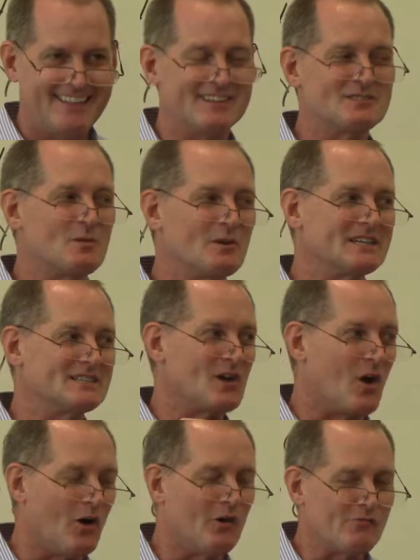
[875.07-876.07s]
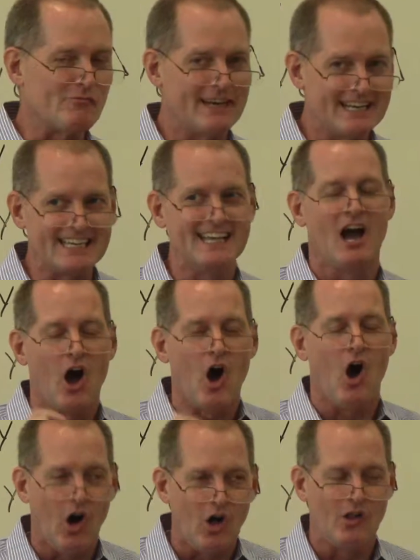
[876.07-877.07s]
is already
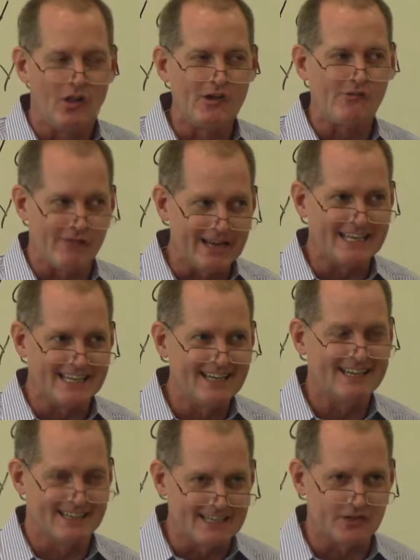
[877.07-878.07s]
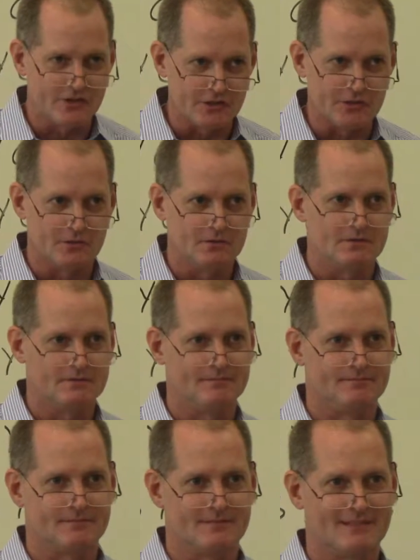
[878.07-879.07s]
near you.
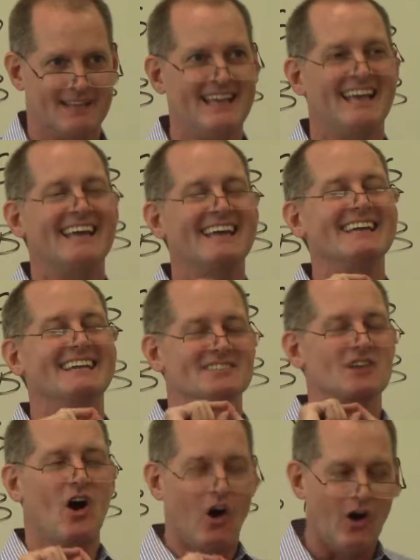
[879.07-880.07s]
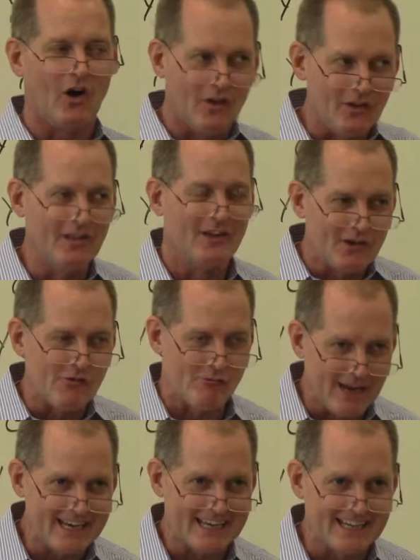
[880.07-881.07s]
It's
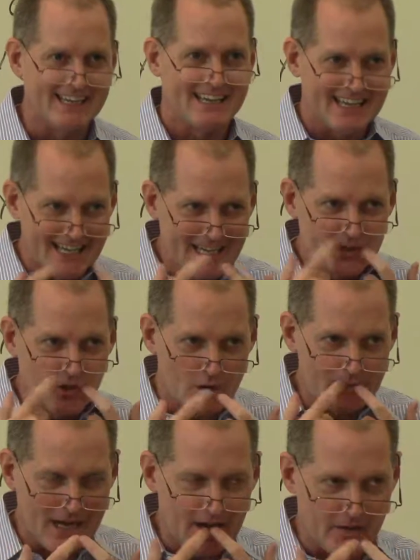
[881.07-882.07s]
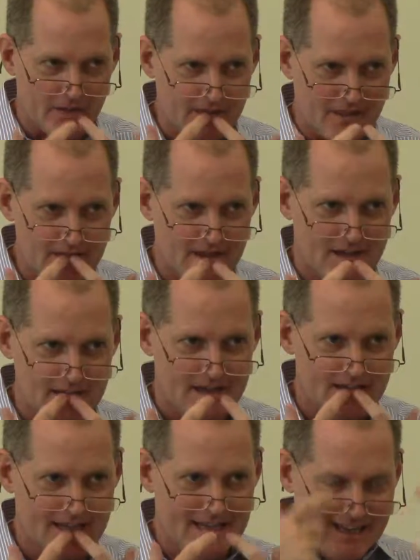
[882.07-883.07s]
already in your mouth
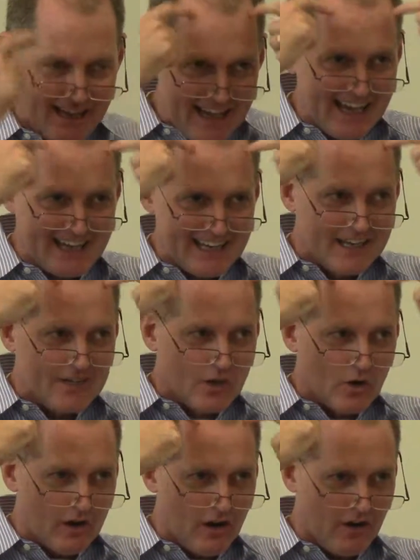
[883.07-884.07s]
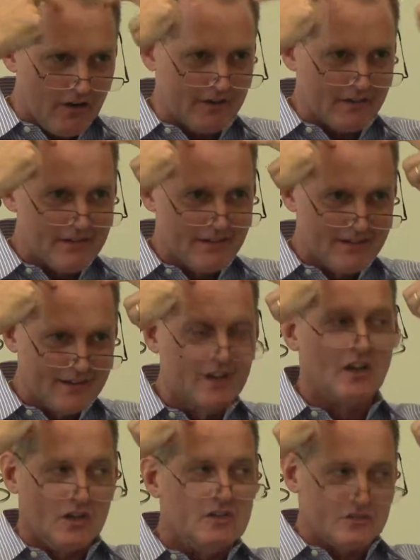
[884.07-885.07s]
and in your heart,
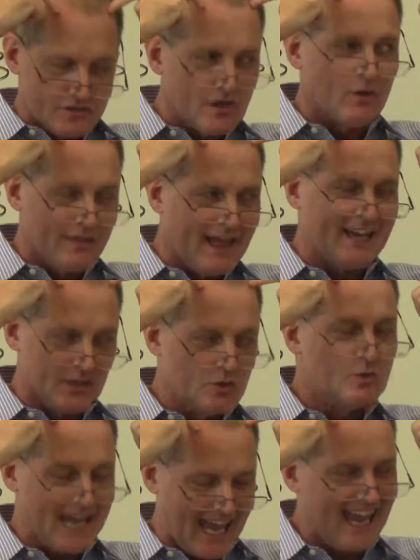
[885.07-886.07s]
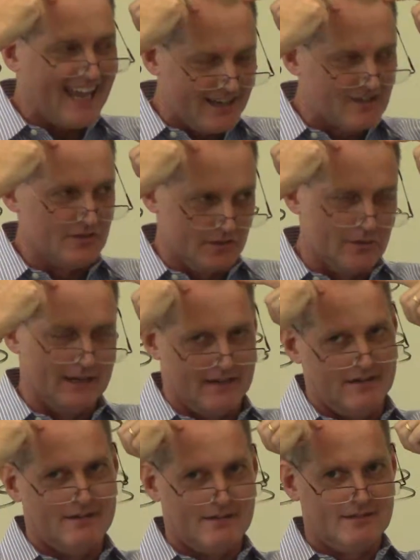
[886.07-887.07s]
so that you can do it.
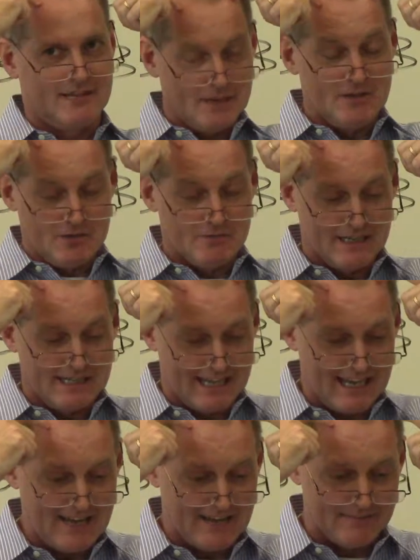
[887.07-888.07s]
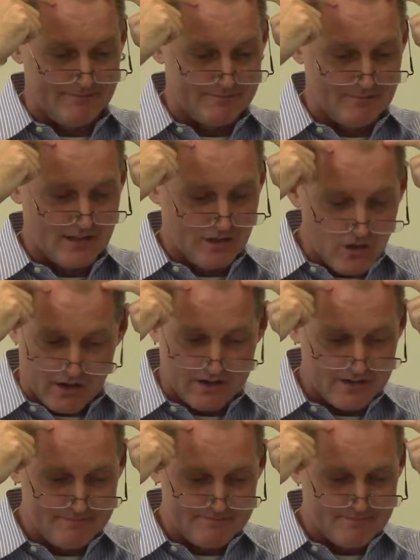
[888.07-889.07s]
And you really can. Look,
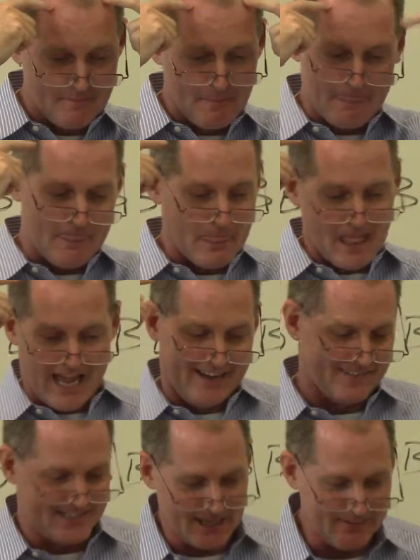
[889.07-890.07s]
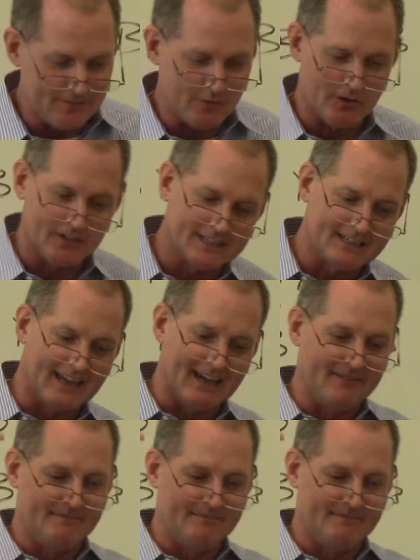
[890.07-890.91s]
set before you today,